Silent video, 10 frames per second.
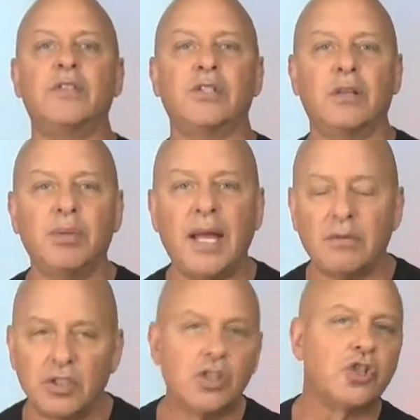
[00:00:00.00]
us on the planet
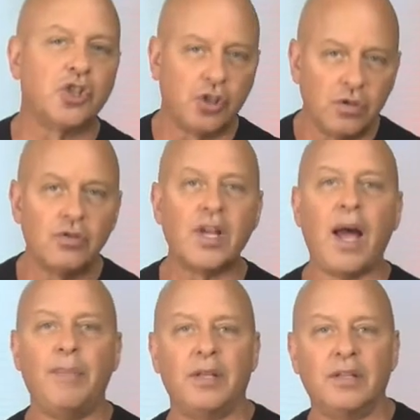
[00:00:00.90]
would just choose
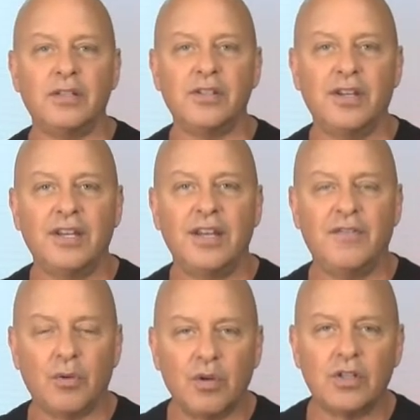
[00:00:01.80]
happiness If
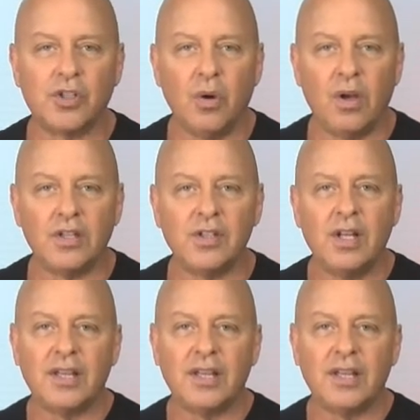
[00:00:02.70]
it were a choice,